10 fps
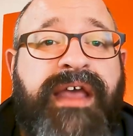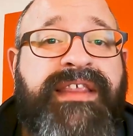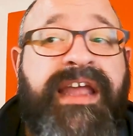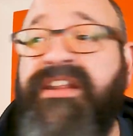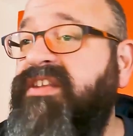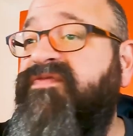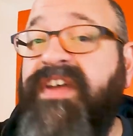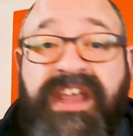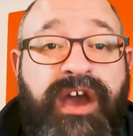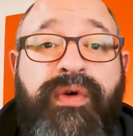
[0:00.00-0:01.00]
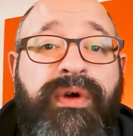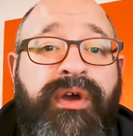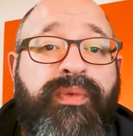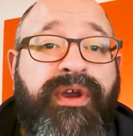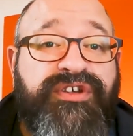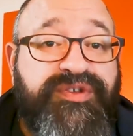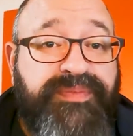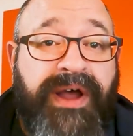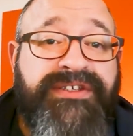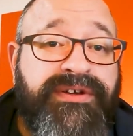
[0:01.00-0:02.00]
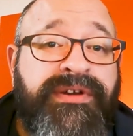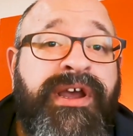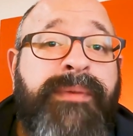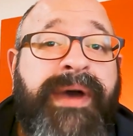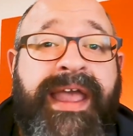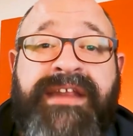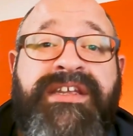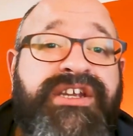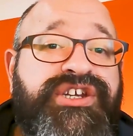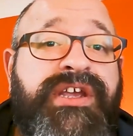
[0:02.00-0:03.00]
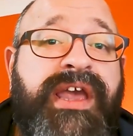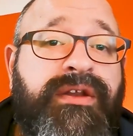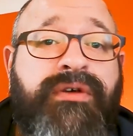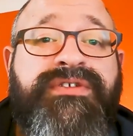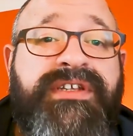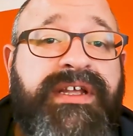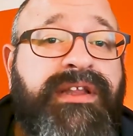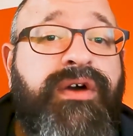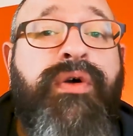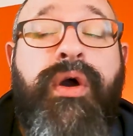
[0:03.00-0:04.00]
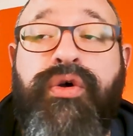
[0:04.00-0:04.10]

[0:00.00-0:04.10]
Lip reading: At the end of this video, we are sponsored by NTG and Hostadillo,